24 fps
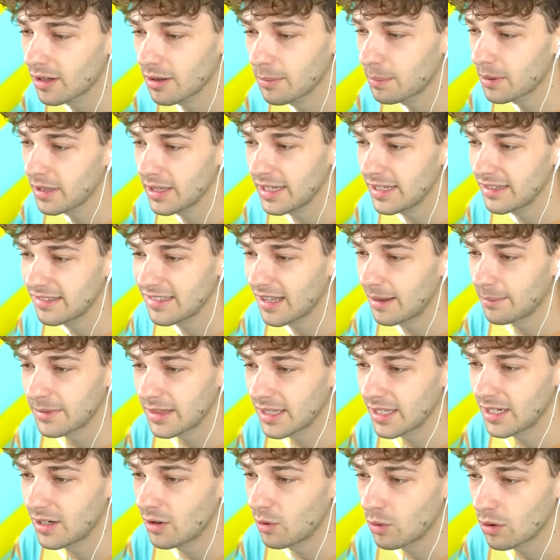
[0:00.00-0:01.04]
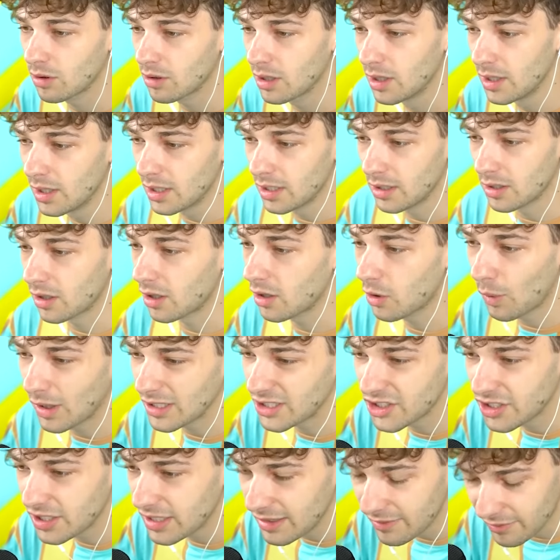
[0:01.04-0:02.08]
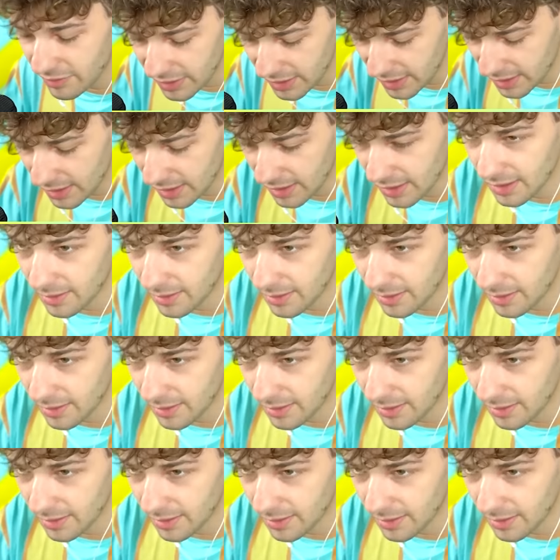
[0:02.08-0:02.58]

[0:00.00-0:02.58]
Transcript: going to play something or you're going to watch TV.